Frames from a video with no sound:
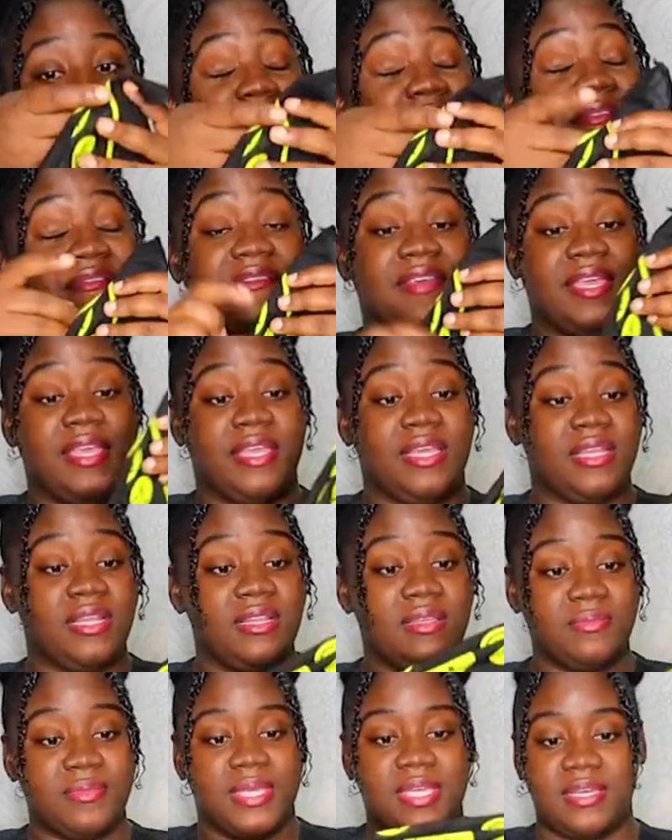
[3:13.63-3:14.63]
a
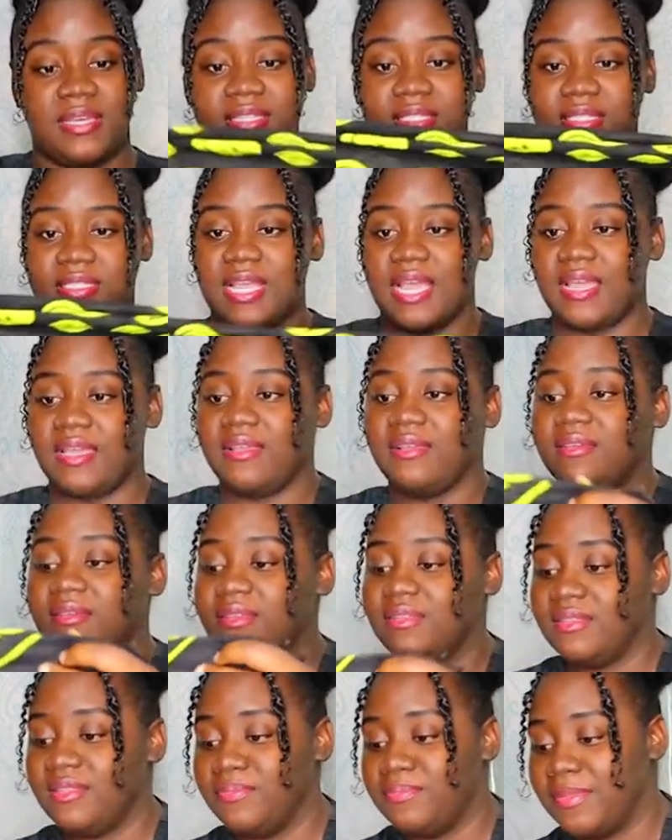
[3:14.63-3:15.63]
fail because I,
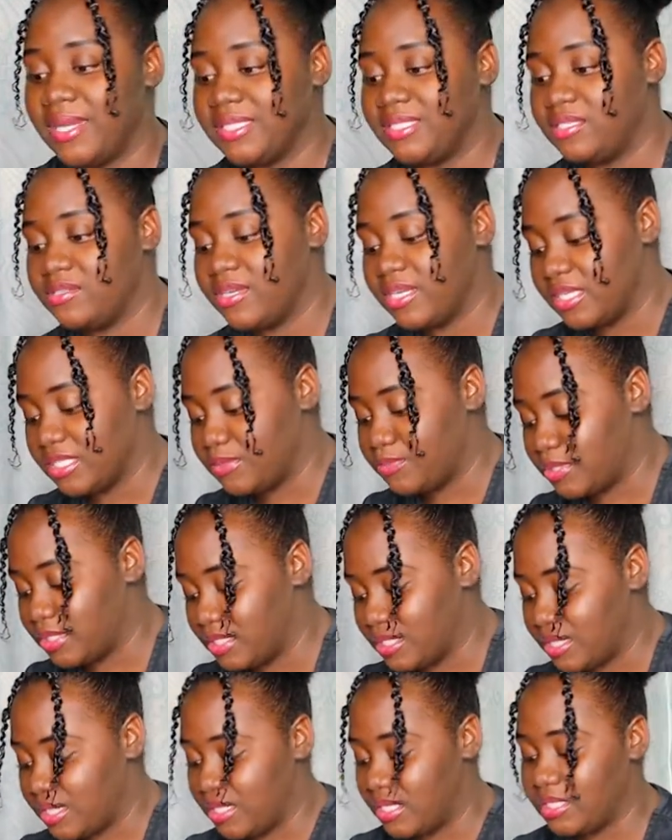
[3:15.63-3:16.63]
the material is
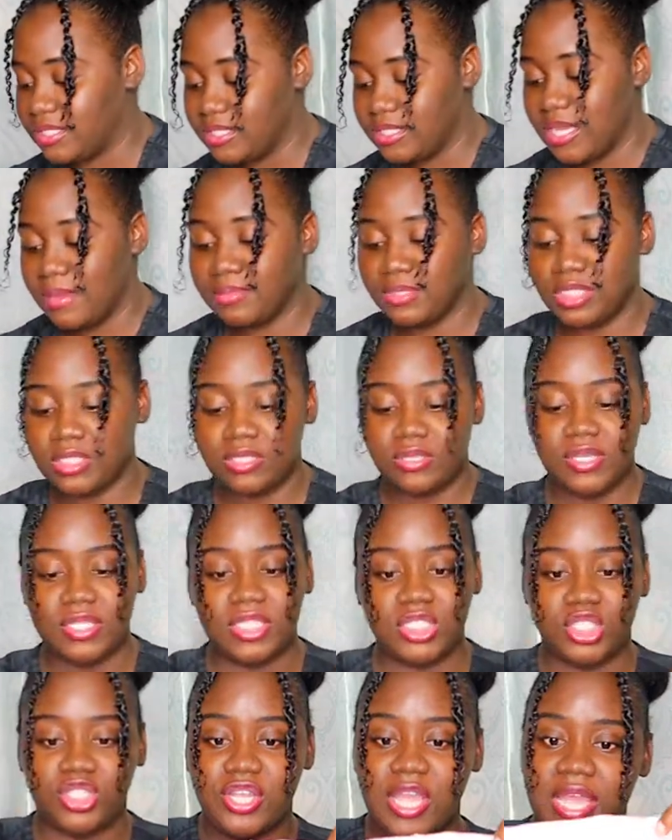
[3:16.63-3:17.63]
pretty thin so i'm just going
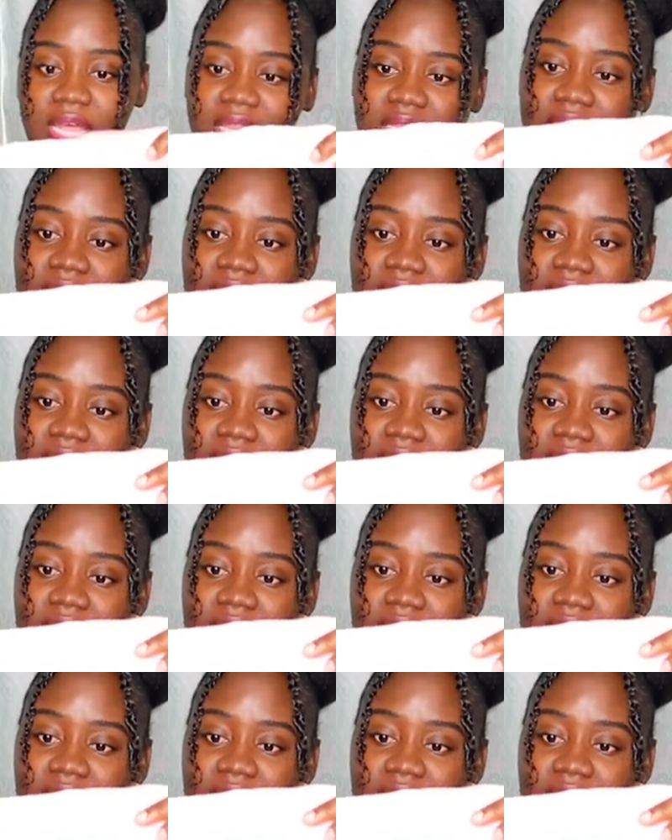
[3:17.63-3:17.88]
to try